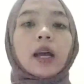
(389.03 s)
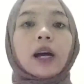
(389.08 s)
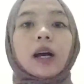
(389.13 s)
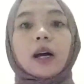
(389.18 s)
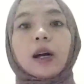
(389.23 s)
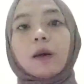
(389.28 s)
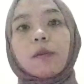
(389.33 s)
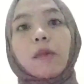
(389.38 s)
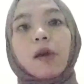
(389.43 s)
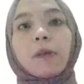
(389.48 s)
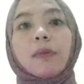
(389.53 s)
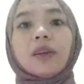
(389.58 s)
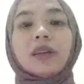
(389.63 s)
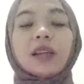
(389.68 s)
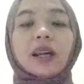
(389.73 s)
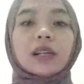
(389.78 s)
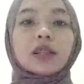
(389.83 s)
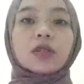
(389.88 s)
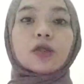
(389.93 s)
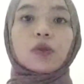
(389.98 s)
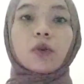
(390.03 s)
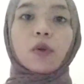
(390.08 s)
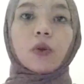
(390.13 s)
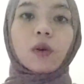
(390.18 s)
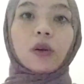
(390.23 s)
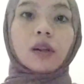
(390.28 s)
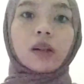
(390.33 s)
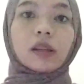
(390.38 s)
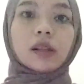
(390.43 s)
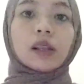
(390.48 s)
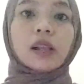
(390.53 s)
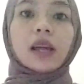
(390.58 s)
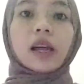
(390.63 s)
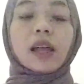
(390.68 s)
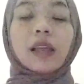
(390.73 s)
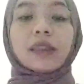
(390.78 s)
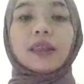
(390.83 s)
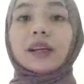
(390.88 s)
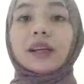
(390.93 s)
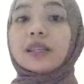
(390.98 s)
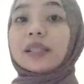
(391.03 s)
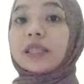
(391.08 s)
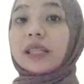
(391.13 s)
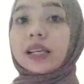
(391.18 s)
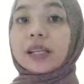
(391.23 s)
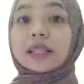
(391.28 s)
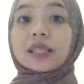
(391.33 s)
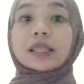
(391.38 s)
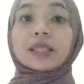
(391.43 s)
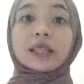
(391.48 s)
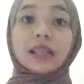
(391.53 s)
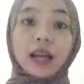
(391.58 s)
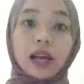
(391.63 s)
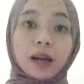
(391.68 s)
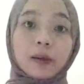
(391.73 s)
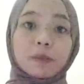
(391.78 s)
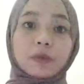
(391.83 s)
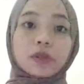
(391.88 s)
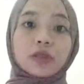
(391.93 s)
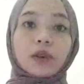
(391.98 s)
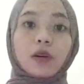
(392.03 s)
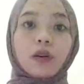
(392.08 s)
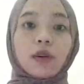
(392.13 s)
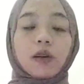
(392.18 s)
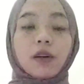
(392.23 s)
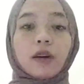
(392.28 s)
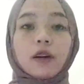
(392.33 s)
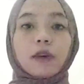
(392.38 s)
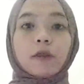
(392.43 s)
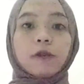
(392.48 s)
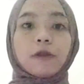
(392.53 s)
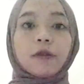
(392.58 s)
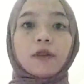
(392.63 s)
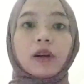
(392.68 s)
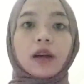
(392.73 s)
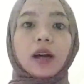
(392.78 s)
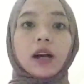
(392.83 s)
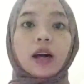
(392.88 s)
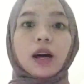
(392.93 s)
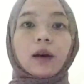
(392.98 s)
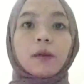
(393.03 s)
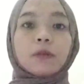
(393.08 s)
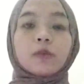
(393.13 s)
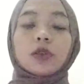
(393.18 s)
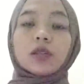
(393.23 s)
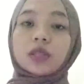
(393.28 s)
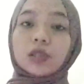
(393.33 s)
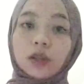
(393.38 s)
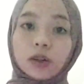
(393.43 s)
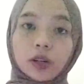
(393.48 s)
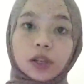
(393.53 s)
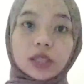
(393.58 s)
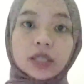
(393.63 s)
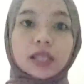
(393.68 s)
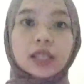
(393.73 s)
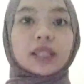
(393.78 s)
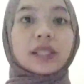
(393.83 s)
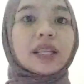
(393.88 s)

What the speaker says: Maybe that's all the 6 steps of research.